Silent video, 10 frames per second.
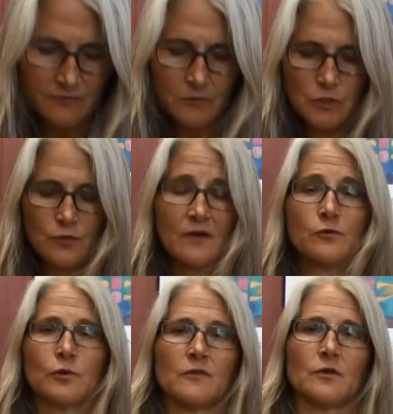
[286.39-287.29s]
if you do have
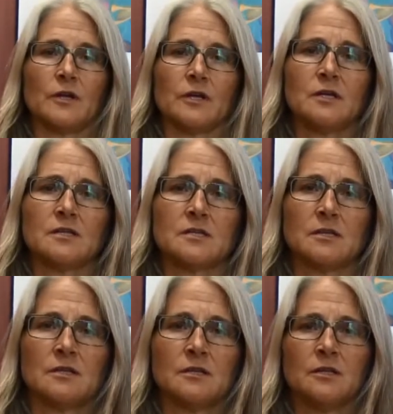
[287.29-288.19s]
orthotics
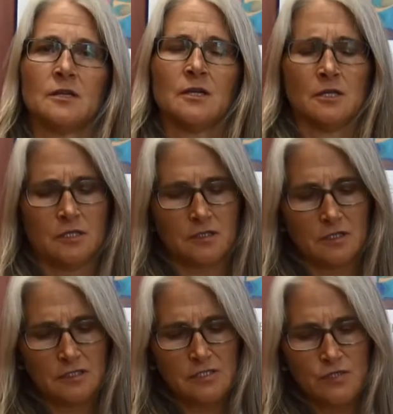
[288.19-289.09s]
and
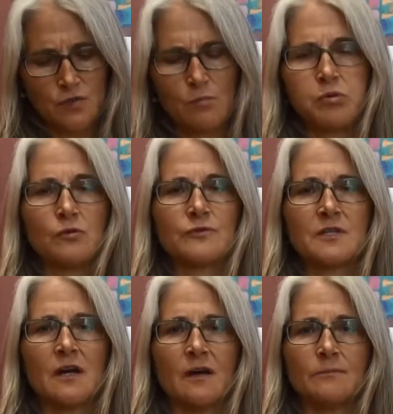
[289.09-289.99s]
the insole pulls
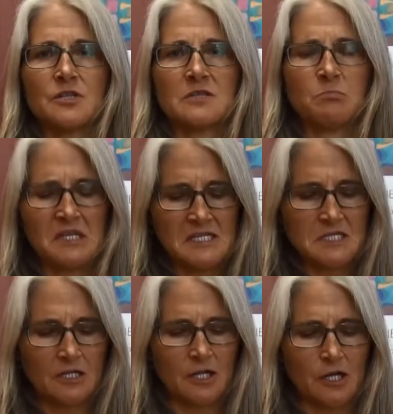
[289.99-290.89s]
up, just
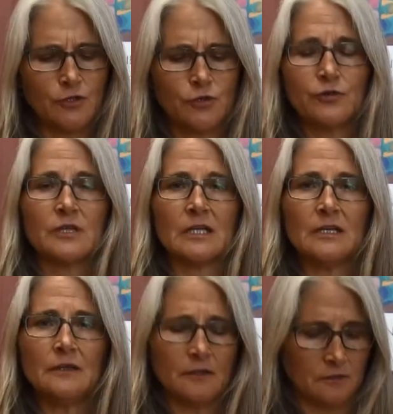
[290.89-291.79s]
place it
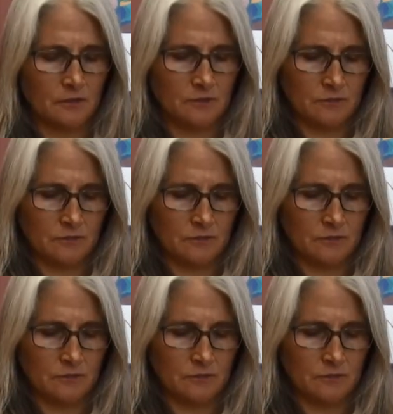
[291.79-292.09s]
underneath